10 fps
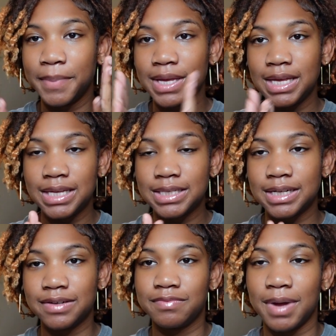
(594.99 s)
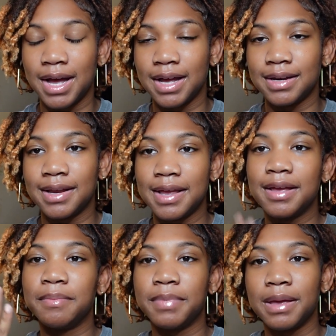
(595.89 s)
peace of mind.
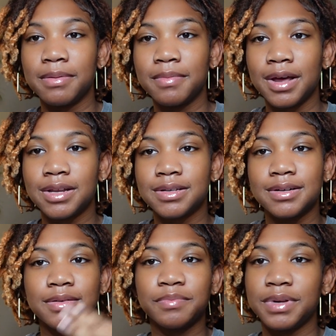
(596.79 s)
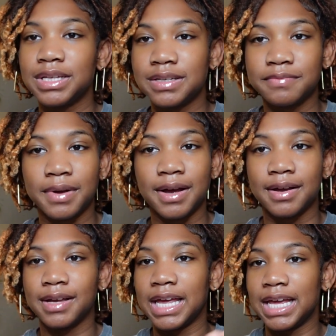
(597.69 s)
Baby monitor, peace of mind,
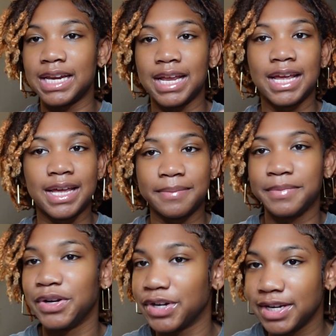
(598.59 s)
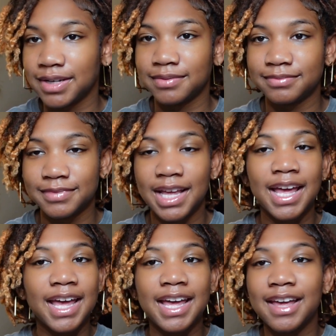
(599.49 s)
hand to hand, period.
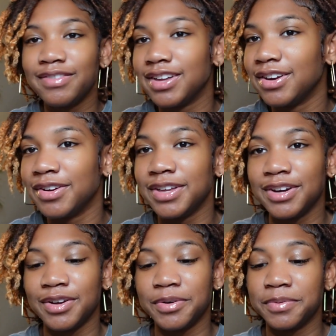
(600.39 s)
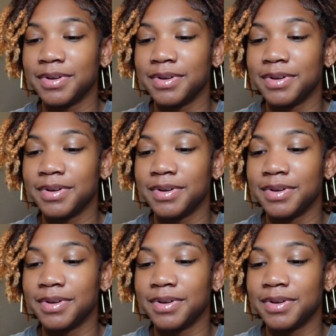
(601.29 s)
If you know, you know.